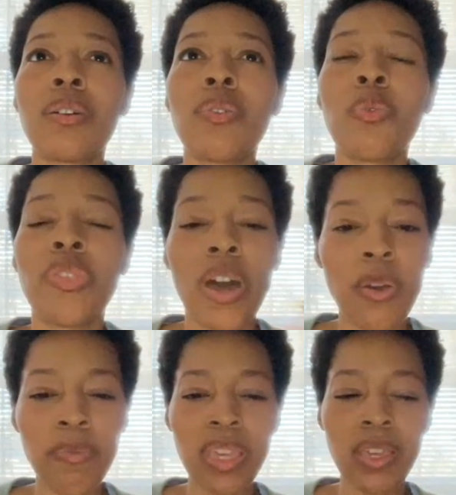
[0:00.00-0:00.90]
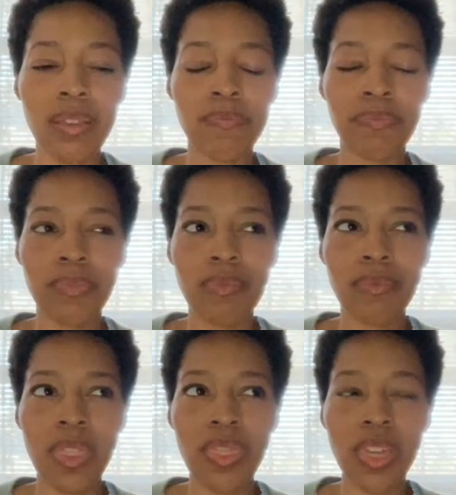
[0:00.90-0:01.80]
without me
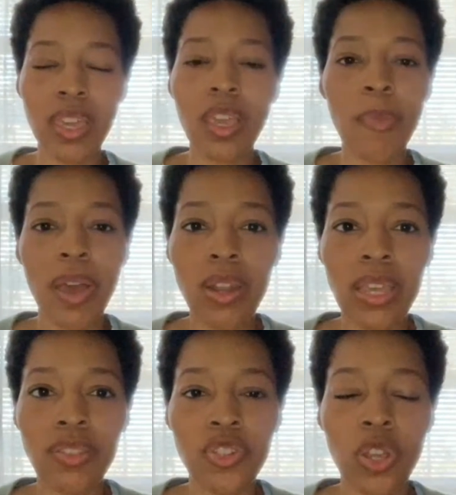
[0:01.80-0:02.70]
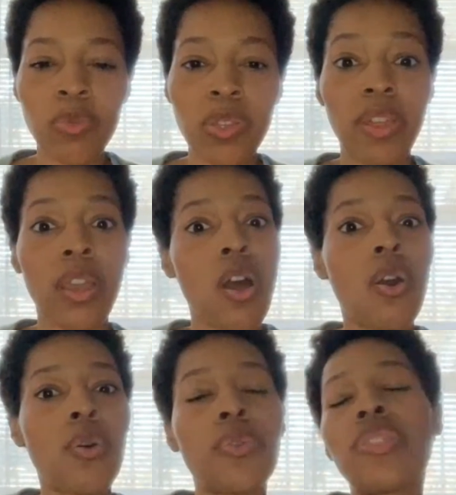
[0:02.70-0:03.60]
thinking about it in the terms of like,
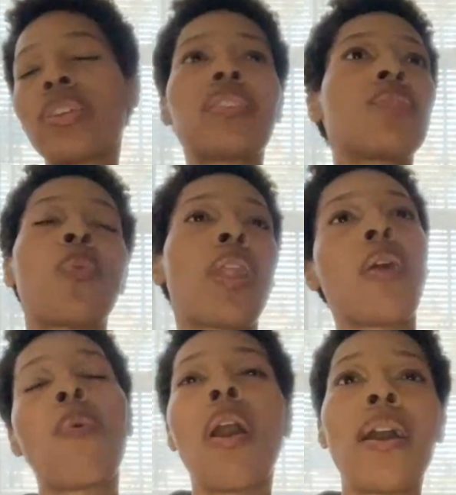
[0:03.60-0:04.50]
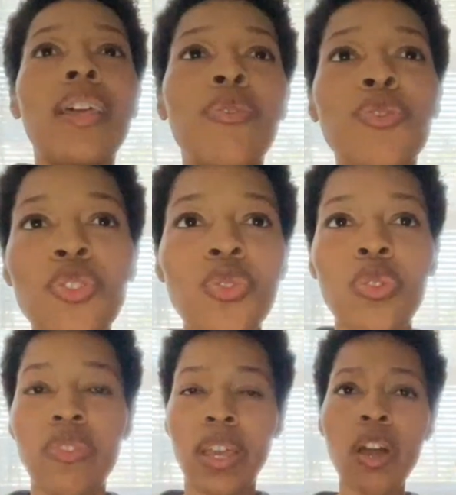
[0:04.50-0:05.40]
oh, this is what I want. It was just sort of
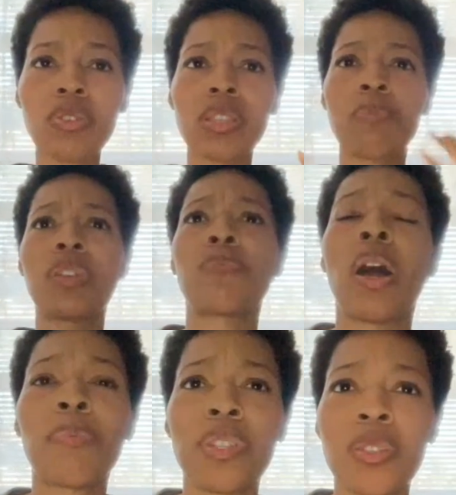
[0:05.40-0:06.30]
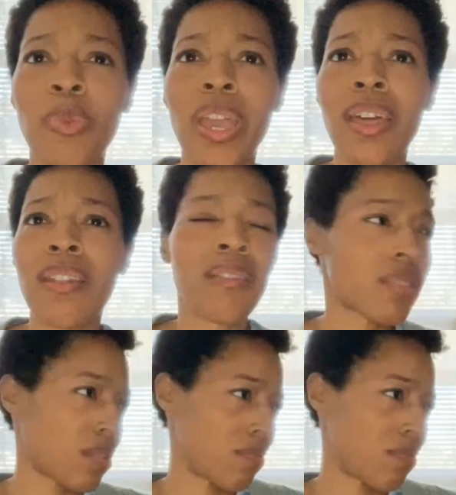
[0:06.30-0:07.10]
like, oh, something popped into my head and I was like,